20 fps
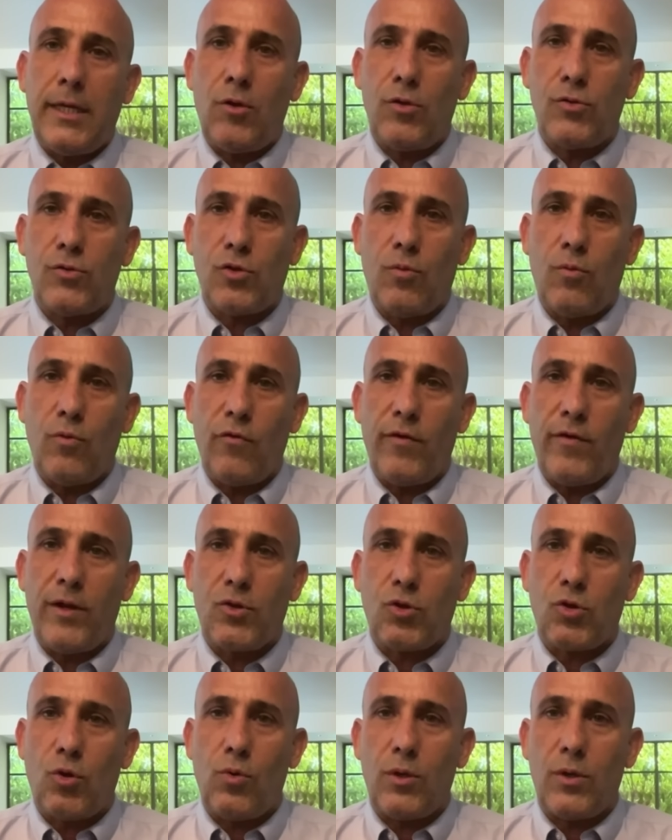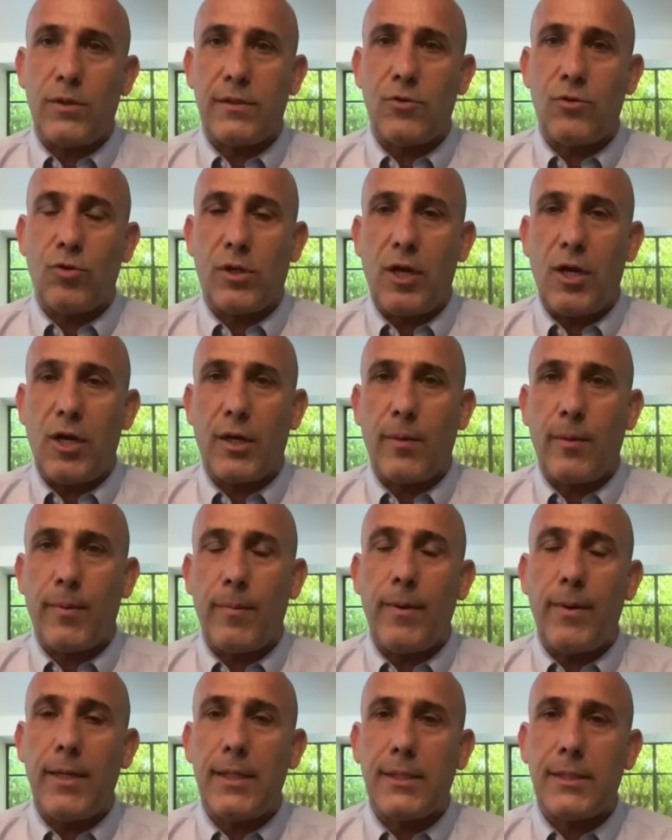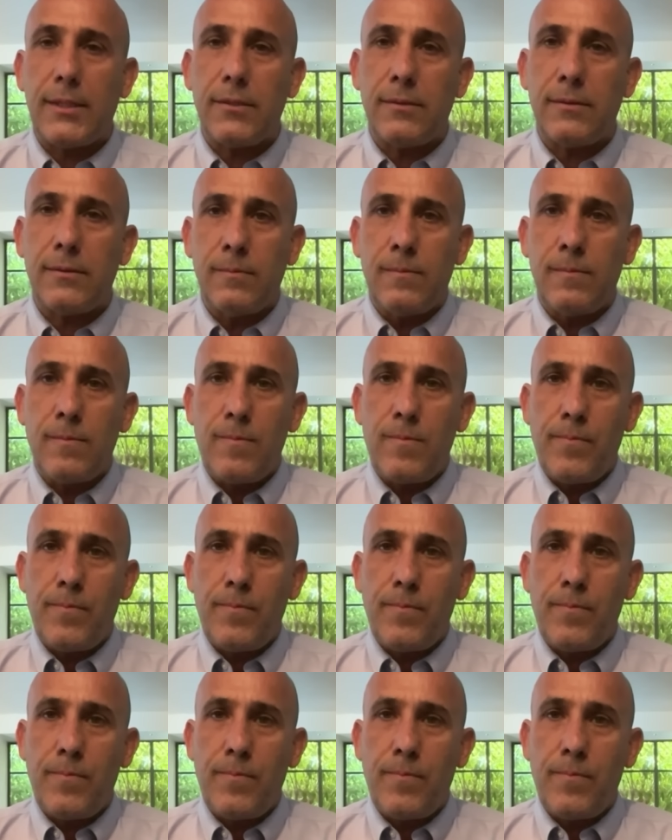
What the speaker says: and also moving towards nuclear capabilities.